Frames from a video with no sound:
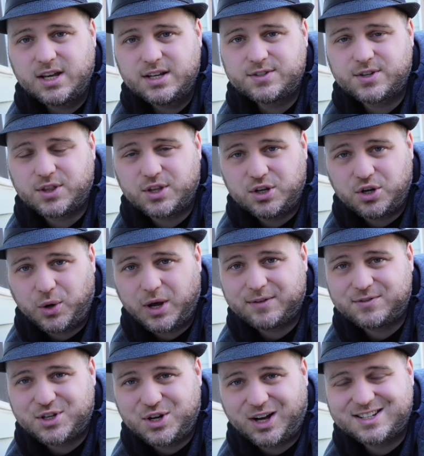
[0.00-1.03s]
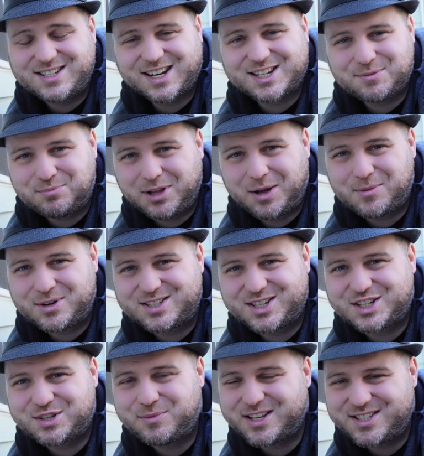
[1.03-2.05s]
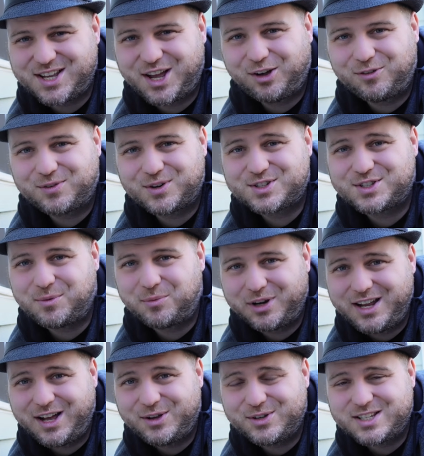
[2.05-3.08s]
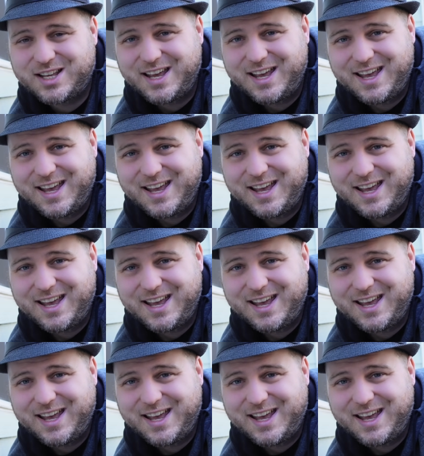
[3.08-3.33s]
so that you don't have to contact a plumber such as myself or someone else